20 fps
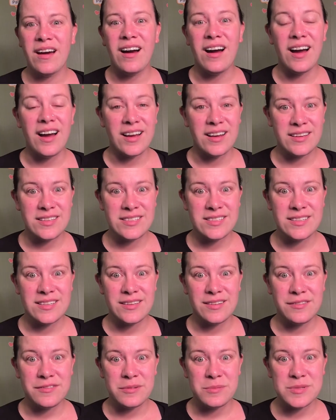hugs
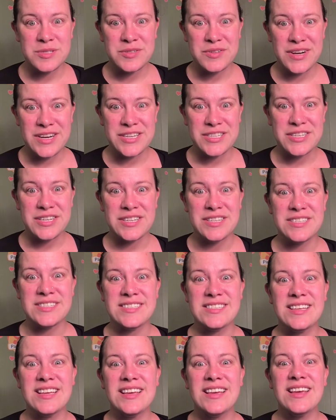from
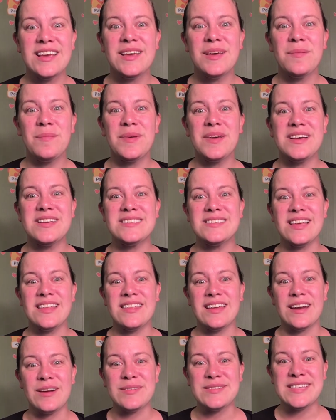strangers because they
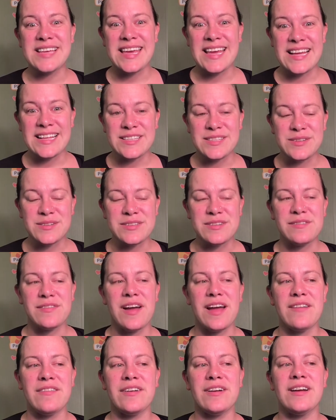thought I was a cancer
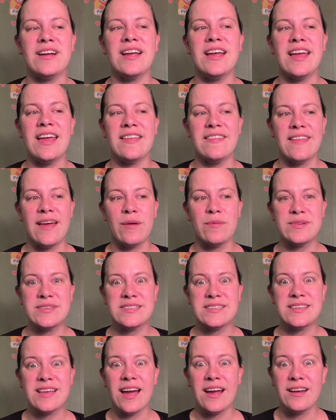survivor, and that
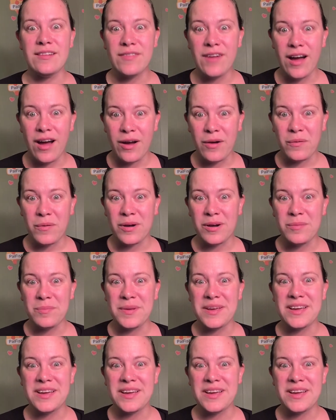was kind of awkward